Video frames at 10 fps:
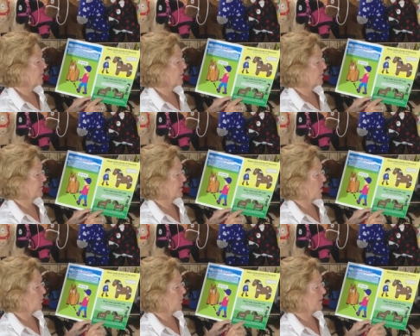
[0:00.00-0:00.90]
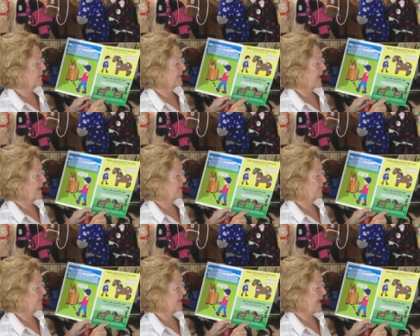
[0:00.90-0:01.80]
grows on one side
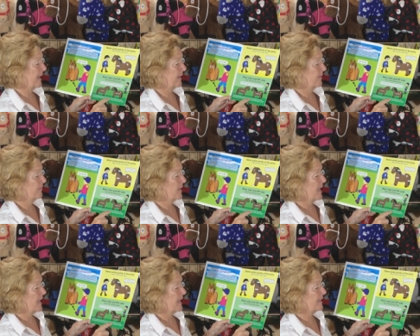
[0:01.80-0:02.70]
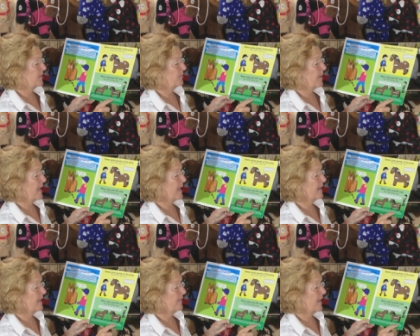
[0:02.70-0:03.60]
of the neck. In
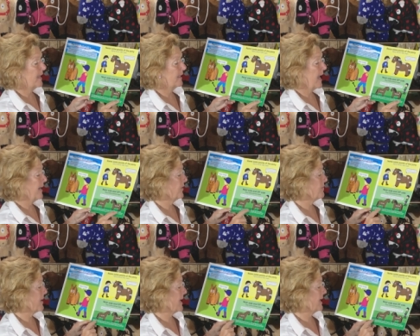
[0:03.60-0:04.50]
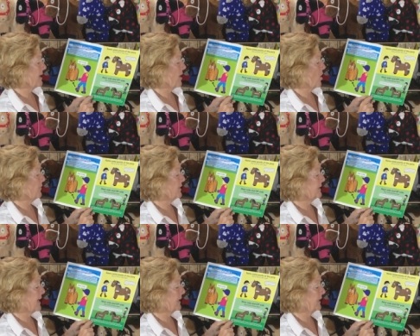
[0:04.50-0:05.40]
Spain, they like the mane of the
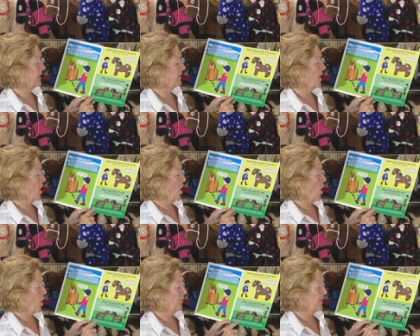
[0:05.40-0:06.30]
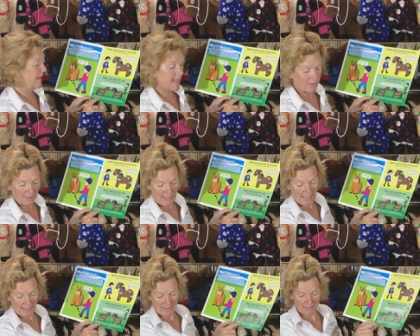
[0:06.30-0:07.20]
stallion on the near
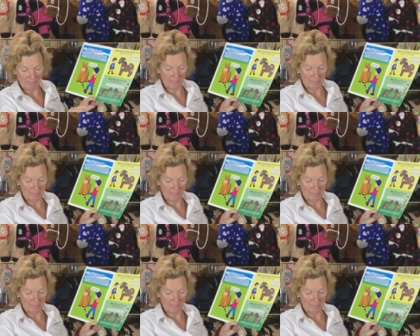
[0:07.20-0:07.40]
side